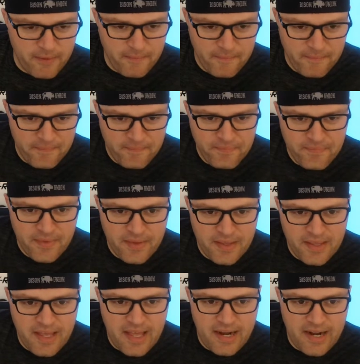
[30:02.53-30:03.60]
way.
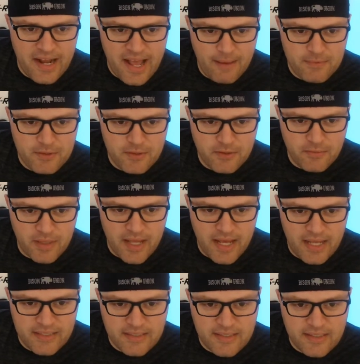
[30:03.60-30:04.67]
Had an absolute
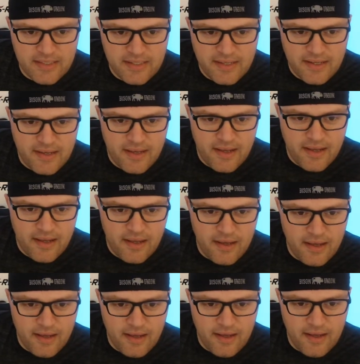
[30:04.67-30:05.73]
blast.
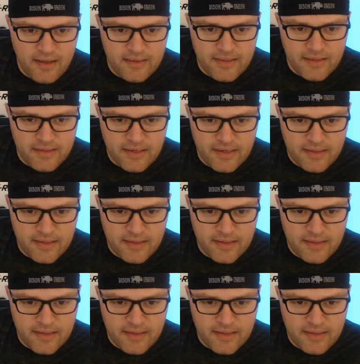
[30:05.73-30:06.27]
Hold